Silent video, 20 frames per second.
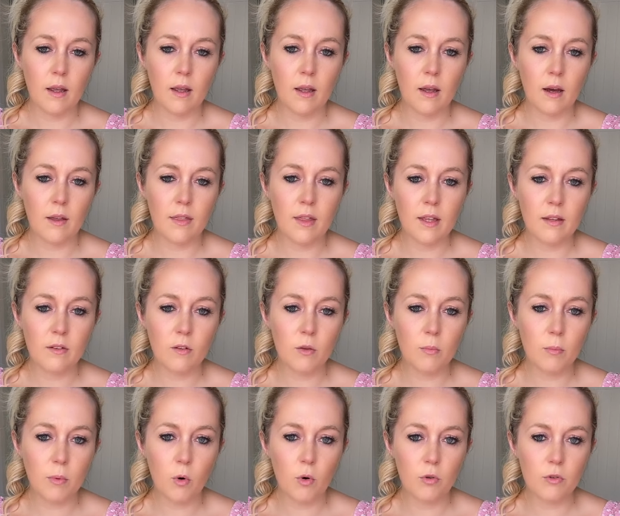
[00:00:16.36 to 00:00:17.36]
Yeah, I think it's on the
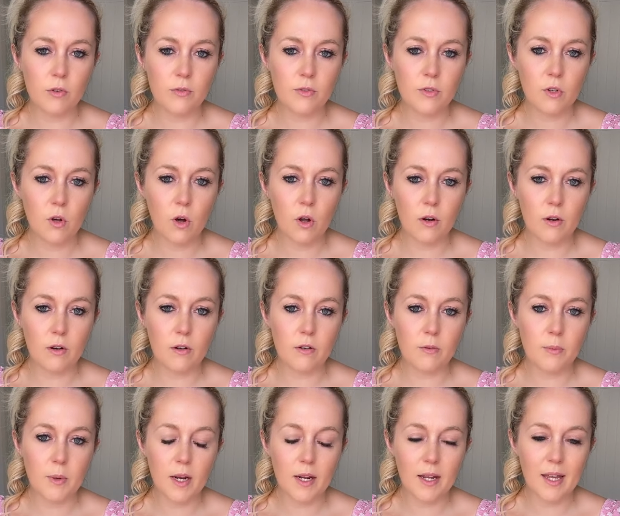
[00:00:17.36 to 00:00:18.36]
border of Scotland,
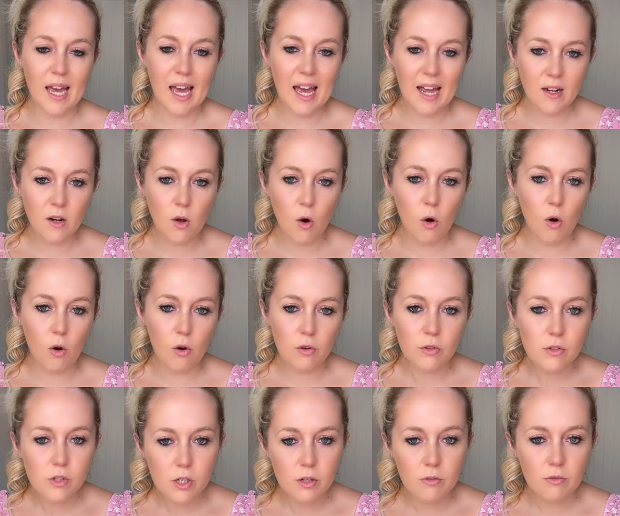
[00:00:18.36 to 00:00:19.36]
but I
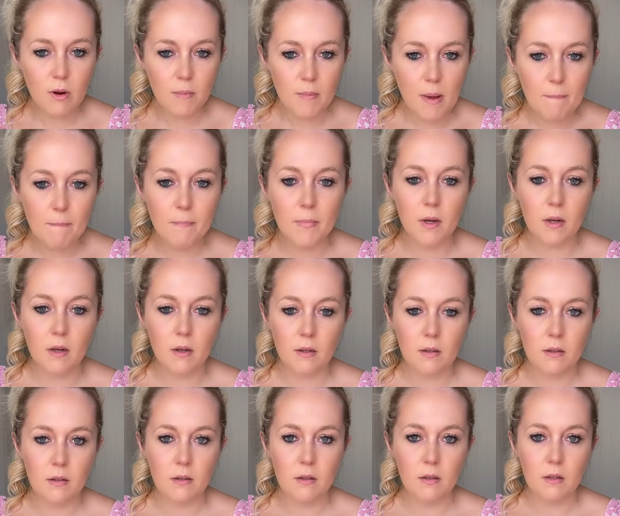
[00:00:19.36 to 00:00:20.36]
cannot remember.
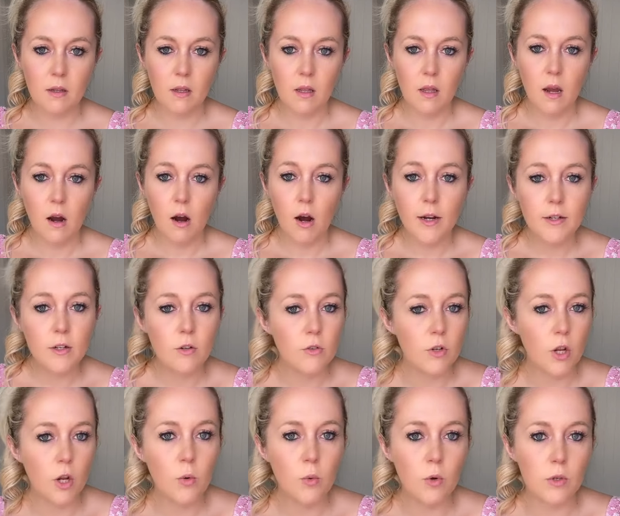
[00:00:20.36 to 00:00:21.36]
I don't
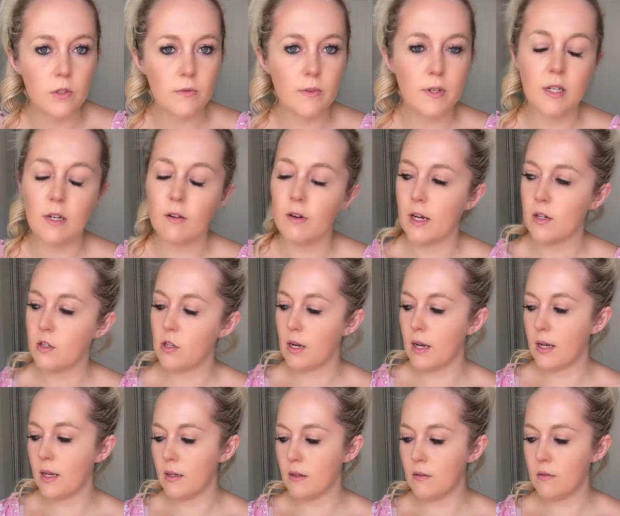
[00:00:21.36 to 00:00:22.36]
know what's for dinner,
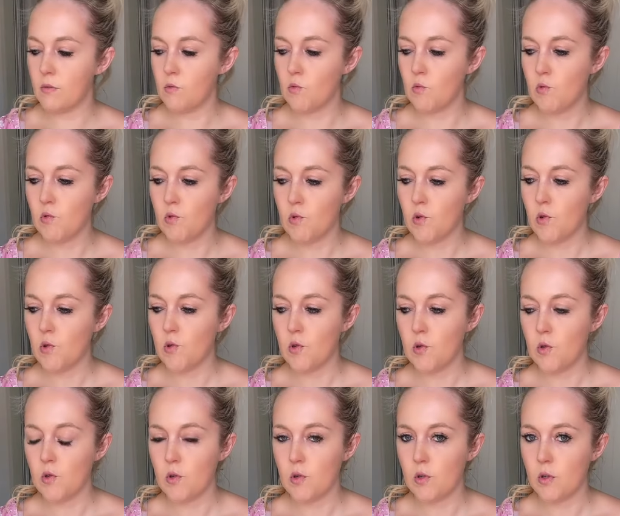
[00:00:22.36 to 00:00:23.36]
actually.
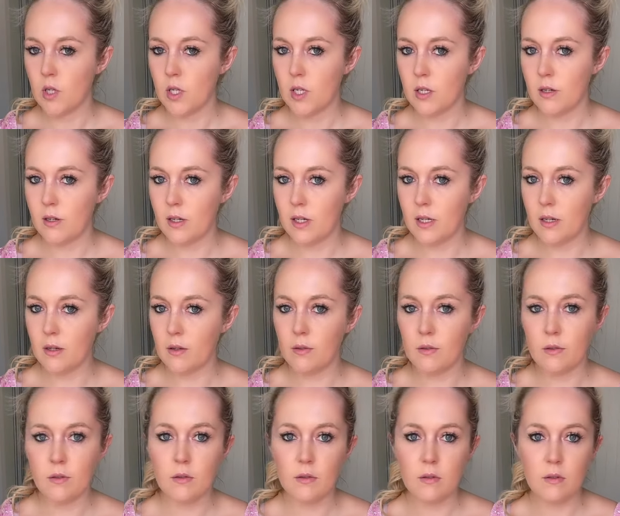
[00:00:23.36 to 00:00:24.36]
Yeah, I don't know.
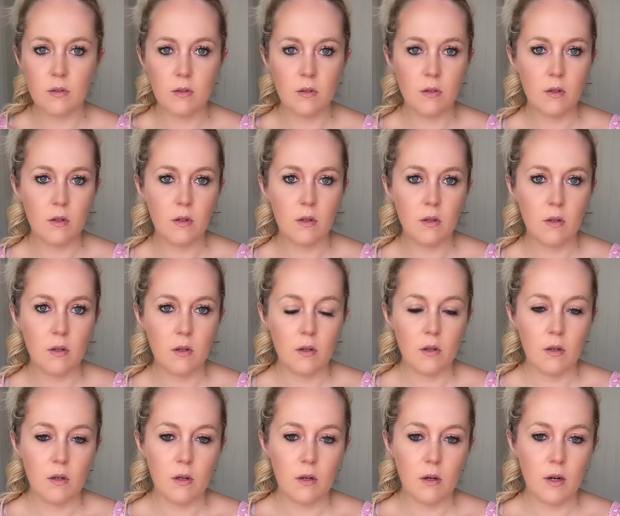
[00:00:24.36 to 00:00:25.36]

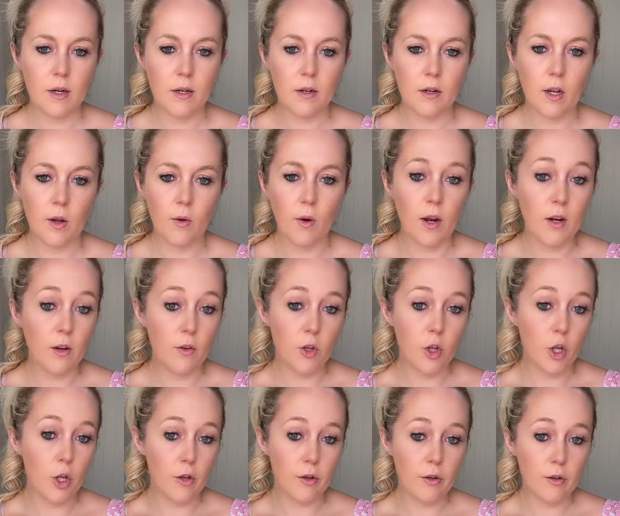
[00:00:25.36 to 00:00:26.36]
I don't know. I don't
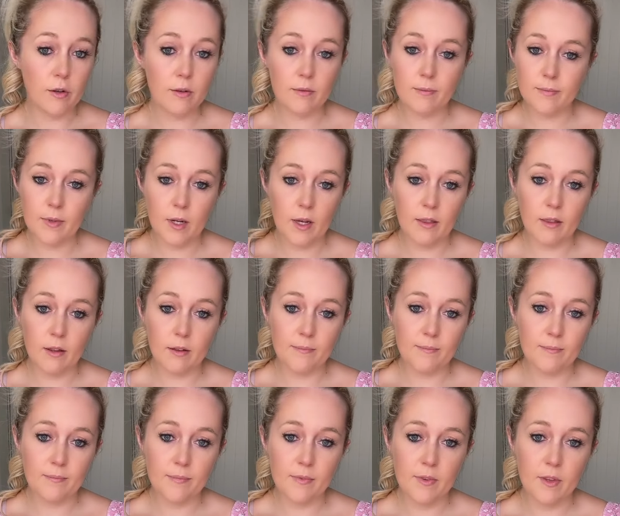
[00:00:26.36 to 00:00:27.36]
cook either,
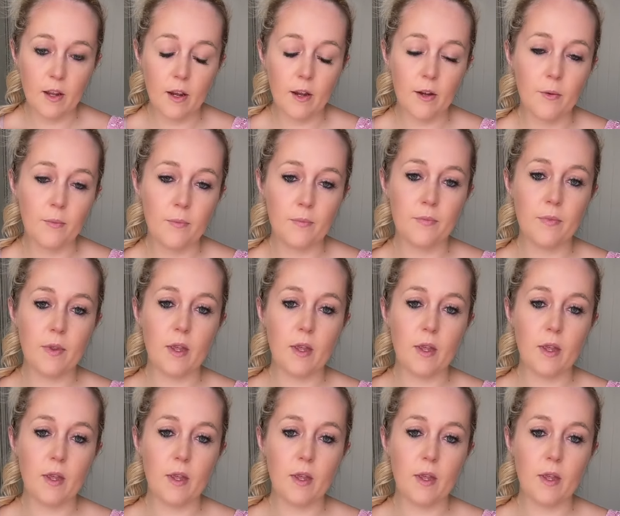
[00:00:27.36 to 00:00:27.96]
so...